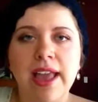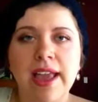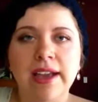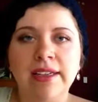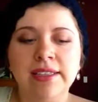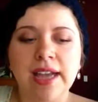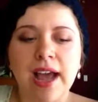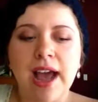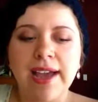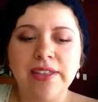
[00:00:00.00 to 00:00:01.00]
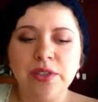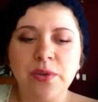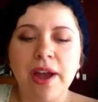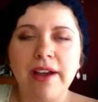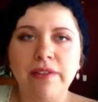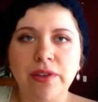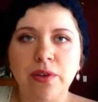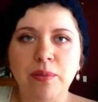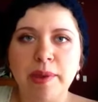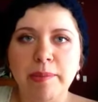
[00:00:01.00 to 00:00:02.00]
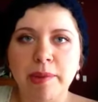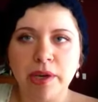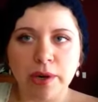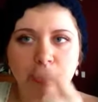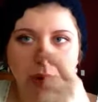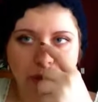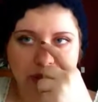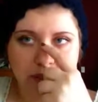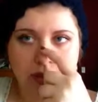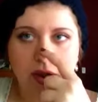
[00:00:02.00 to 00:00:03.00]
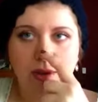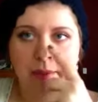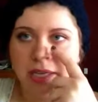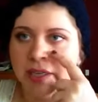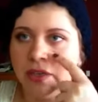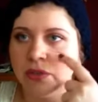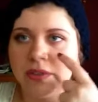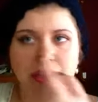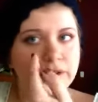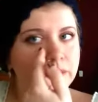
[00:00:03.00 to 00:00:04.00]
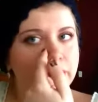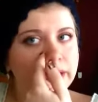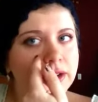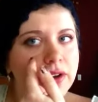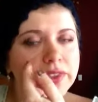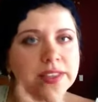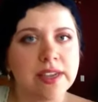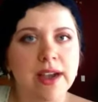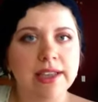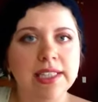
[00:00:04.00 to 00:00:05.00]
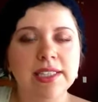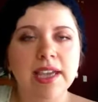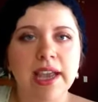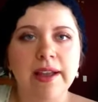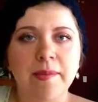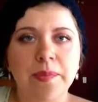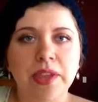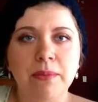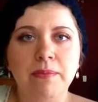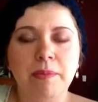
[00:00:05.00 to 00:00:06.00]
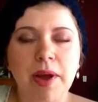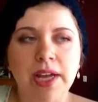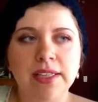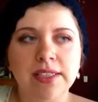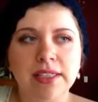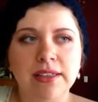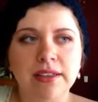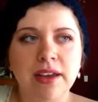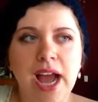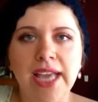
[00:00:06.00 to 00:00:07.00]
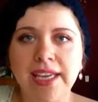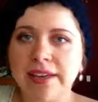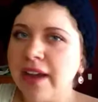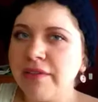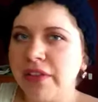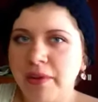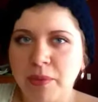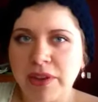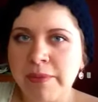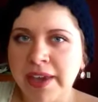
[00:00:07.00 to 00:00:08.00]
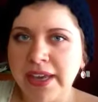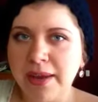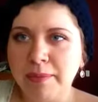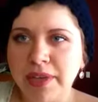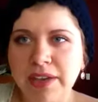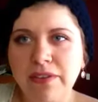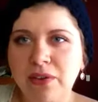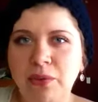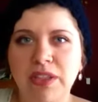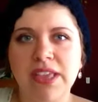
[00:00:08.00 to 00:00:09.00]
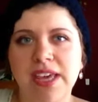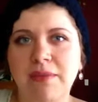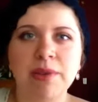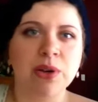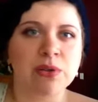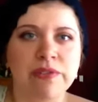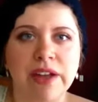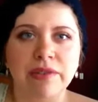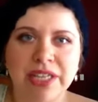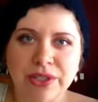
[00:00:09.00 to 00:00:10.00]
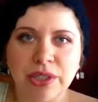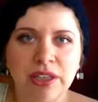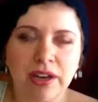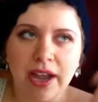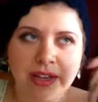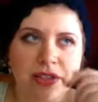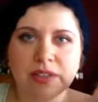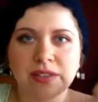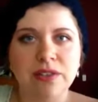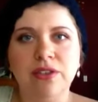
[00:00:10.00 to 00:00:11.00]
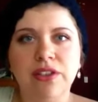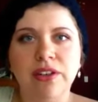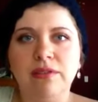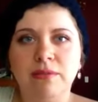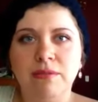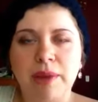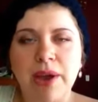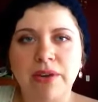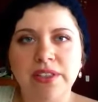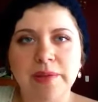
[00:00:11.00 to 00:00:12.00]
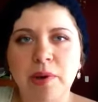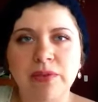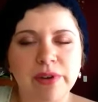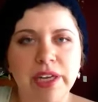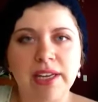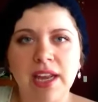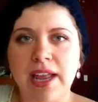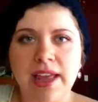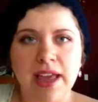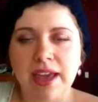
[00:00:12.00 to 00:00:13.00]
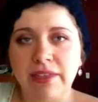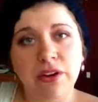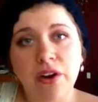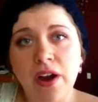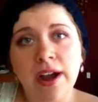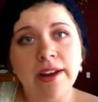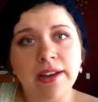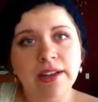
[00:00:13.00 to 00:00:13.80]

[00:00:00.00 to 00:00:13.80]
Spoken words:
And I do have a little bit bigger pores on my nose and right on the sides, but I can cover them with makeup. Even with like mineral foundation, I just, powder some over it and they're gone.